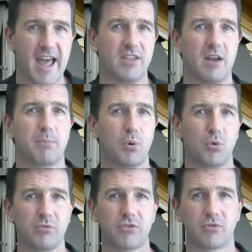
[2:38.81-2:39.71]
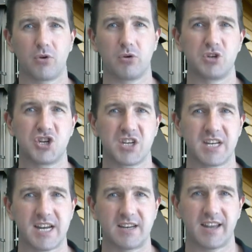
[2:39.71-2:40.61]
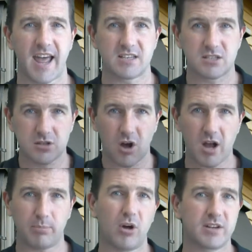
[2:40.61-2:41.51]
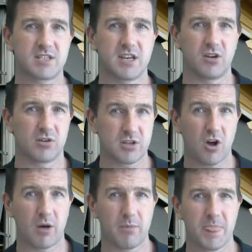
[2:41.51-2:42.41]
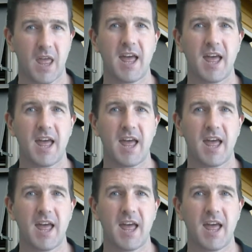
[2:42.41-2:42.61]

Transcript: and then pulled through a machine that has dye blocks sitting on top.